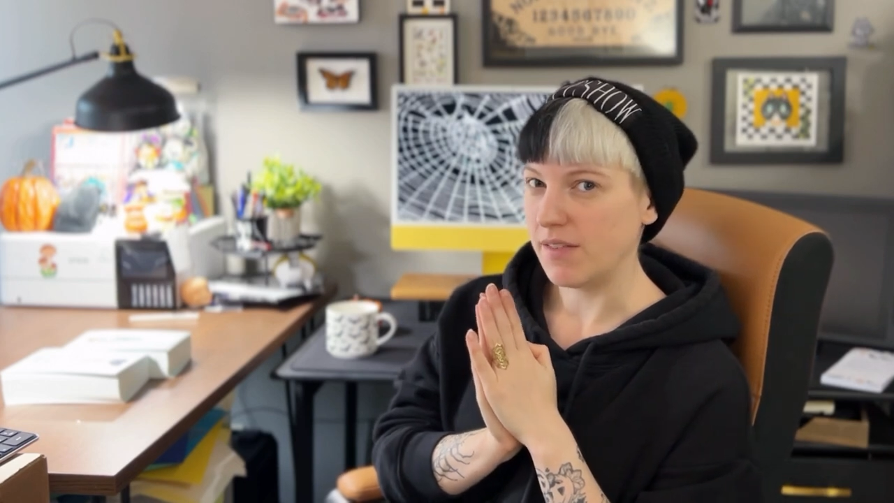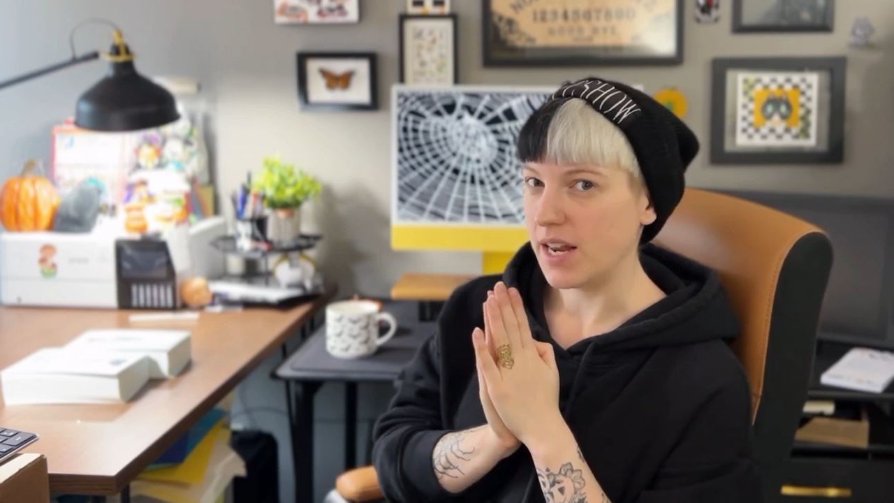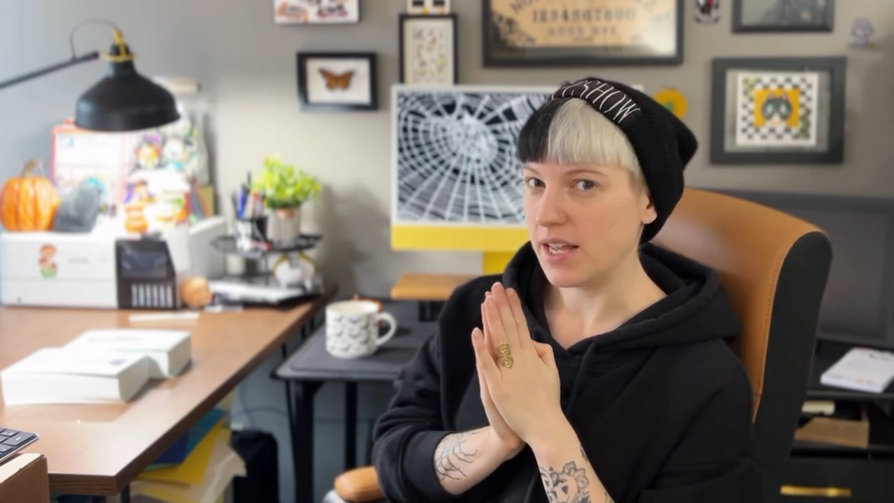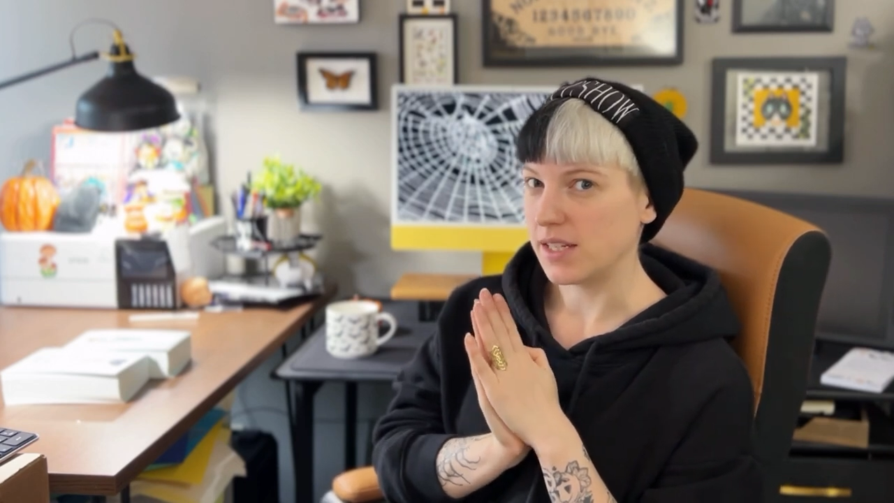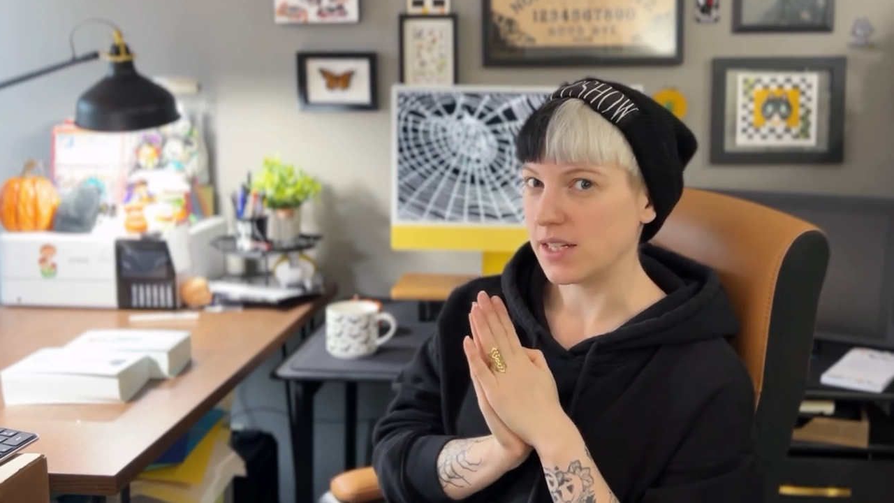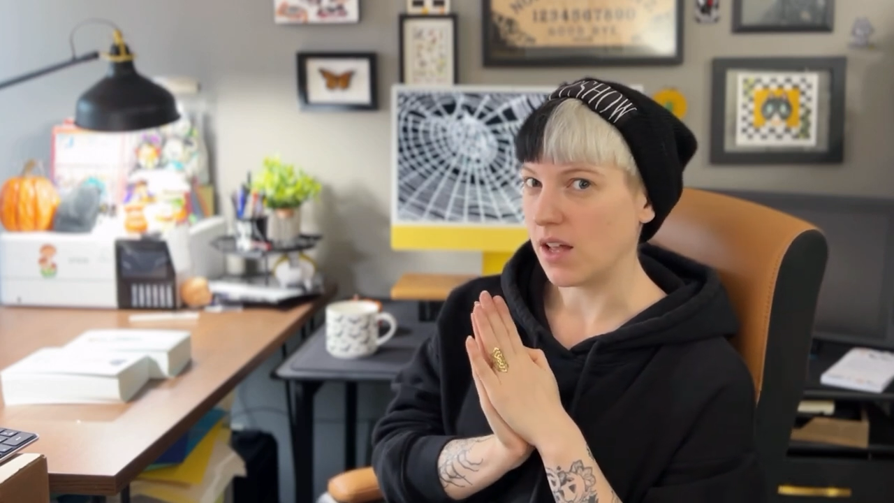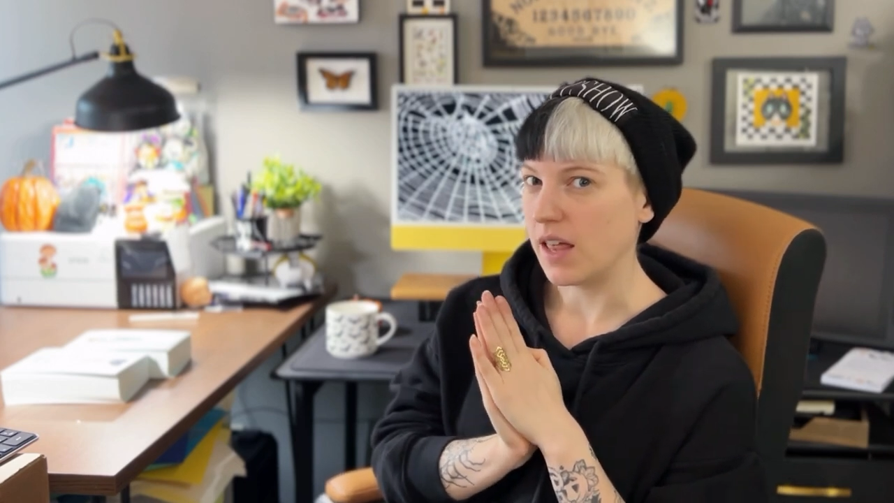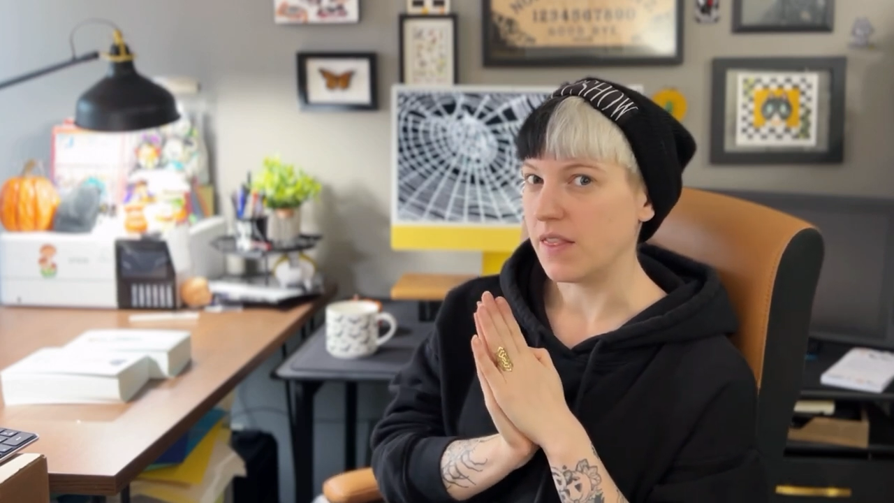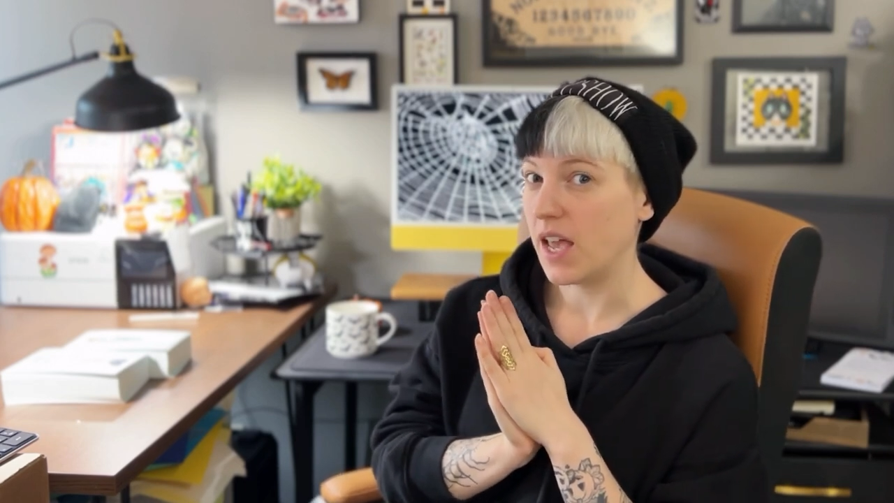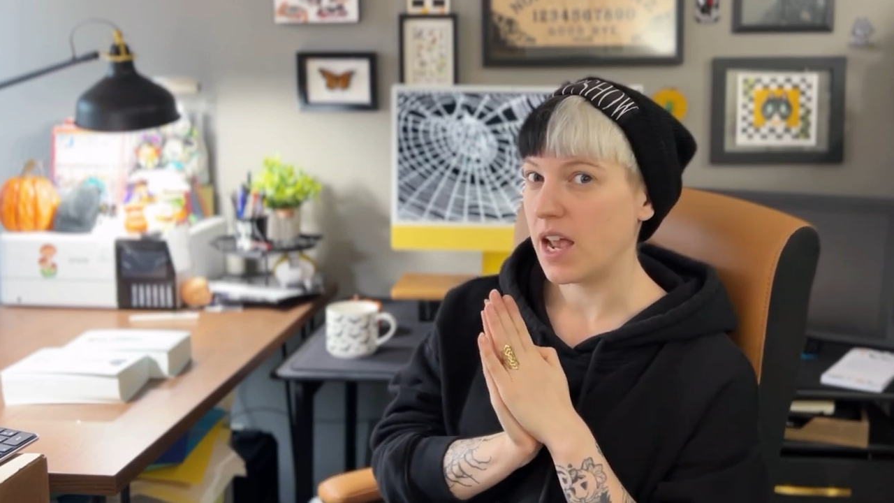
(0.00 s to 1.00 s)
that it's
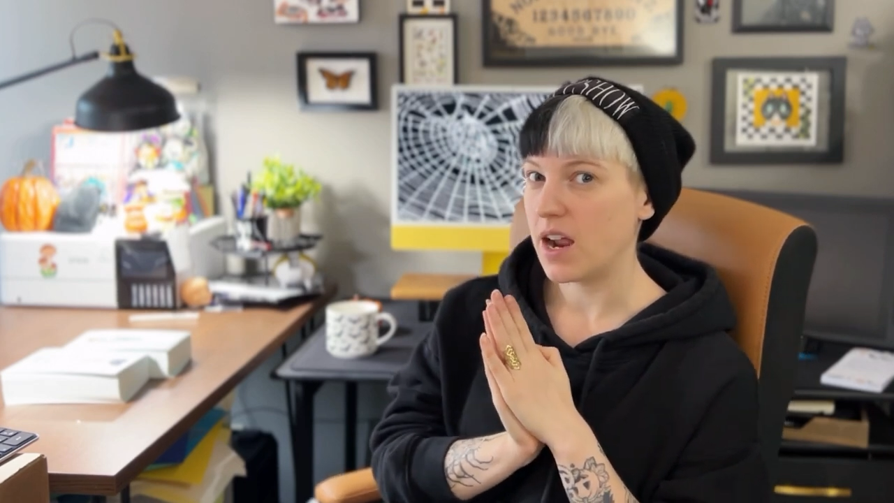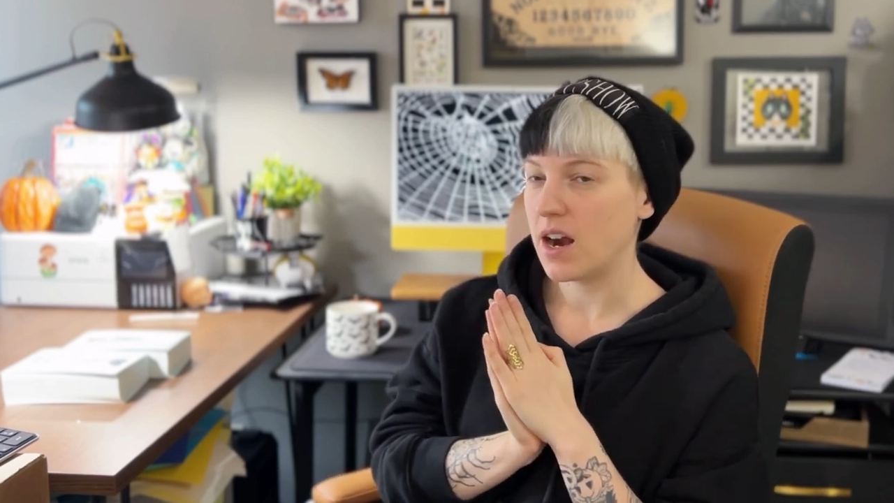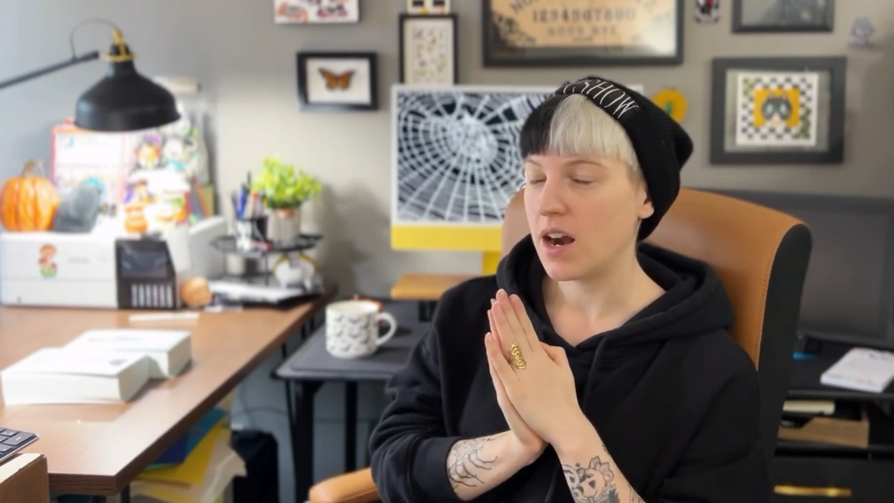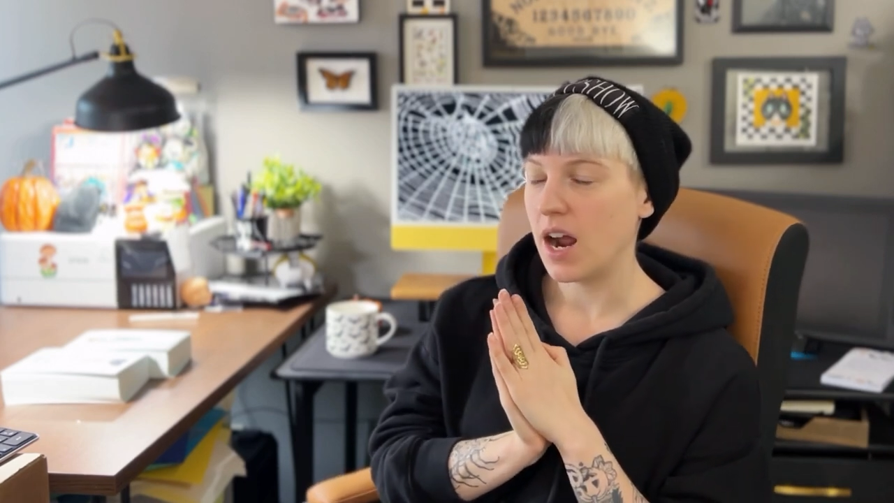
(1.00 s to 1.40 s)
not there.